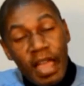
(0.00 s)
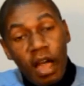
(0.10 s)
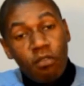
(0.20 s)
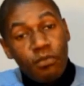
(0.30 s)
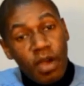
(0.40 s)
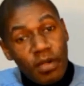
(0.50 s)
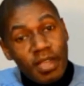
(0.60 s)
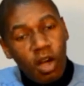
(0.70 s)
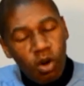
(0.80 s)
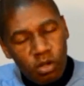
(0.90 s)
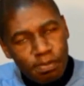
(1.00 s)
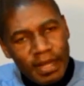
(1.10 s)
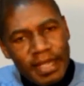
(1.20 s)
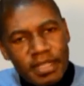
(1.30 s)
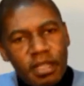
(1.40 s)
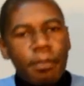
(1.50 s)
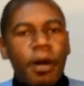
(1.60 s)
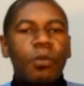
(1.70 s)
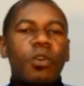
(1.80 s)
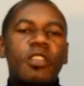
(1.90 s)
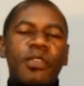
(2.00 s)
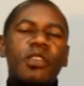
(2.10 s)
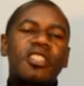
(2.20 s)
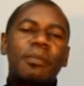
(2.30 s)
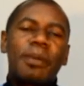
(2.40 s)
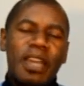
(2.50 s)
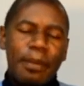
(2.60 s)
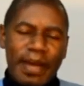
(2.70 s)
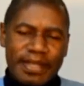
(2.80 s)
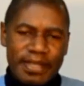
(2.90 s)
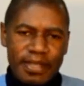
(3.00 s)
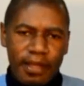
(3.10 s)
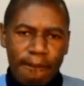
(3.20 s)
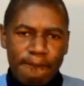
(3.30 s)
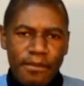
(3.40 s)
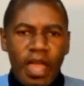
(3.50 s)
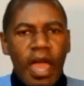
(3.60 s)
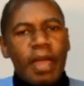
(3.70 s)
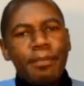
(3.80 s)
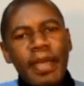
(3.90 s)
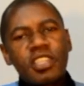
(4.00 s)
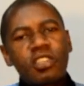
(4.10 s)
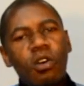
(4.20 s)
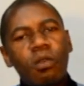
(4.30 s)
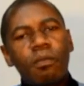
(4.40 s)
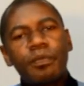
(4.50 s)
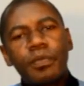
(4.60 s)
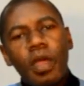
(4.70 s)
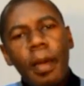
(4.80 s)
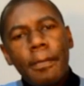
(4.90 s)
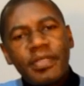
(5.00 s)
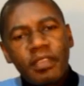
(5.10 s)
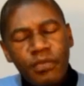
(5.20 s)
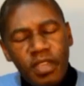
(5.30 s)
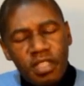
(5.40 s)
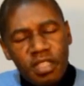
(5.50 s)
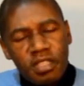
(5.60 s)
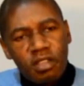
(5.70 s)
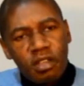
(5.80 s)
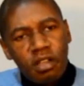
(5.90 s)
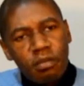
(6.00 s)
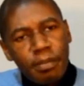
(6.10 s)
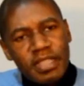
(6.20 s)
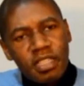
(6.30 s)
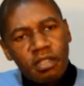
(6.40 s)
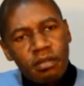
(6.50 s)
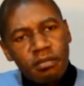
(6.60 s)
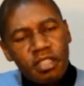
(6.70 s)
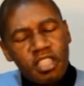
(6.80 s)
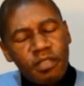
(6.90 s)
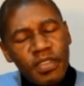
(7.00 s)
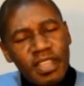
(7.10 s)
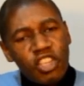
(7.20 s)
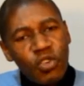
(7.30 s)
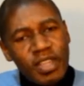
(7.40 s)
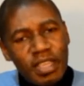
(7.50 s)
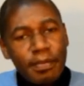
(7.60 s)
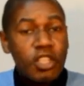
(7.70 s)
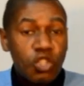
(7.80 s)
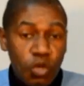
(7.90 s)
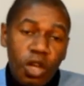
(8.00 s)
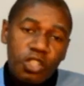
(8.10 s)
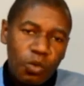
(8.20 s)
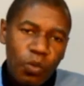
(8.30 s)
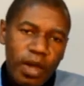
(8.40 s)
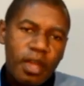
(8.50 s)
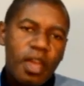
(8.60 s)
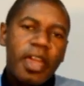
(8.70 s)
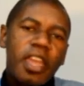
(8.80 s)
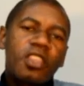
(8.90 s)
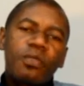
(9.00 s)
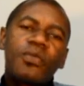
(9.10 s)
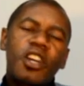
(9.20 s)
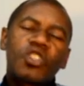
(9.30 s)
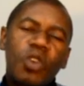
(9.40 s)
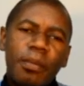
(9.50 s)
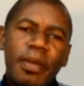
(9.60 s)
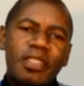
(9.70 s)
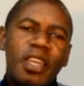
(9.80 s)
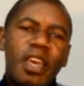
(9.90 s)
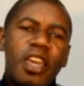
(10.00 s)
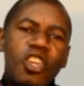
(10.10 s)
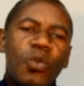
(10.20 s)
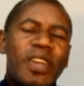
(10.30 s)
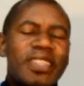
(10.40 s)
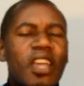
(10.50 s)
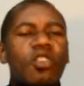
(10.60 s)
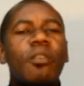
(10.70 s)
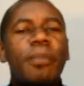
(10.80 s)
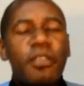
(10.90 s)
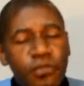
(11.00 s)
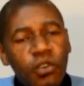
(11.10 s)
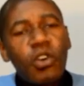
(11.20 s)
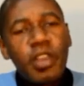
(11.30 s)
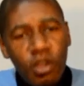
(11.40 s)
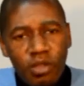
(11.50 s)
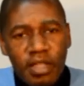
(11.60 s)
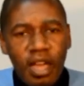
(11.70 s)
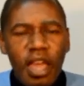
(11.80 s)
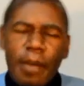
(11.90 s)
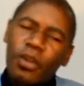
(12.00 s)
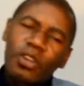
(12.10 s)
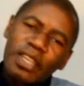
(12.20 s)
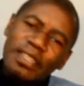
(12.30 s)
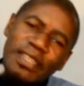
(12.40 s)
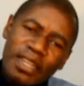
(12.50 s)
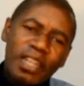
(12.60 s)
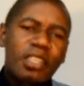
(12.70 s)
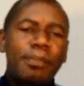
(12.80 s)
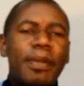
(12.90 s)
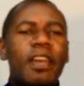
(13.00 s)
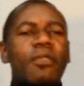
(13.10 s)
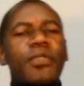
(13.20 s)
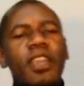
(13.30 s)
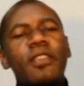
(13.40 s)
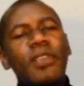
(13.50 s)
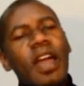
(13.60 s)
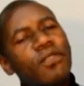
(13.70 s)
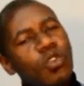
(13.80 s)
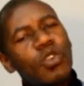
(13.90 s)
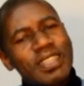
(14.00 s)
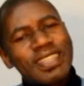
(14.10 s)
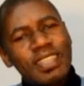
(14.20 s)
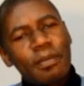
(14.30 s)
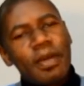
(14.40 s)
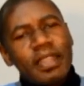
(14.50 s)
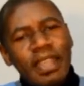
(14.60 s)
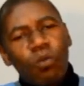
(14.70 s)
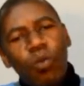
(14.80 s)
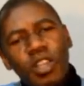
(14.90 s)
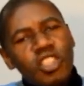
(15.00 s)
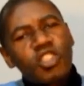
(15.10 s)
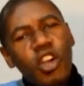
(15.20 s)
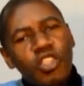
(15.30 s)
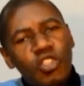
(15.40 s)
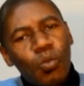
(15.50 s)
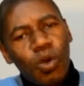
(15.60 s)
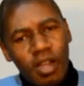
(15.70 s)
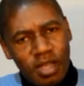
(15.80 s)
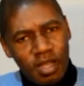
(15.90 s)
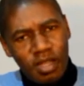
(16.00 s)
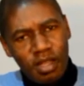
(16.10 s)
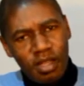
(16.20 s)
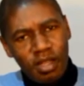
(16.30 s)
a very cold place, but it was filled to the capacity. And Mexico defeated USA by 2-1. In the first 20 minutes, USA could have been 4-0 down because they decided to play a 3-5-2 system that wasn't going to work.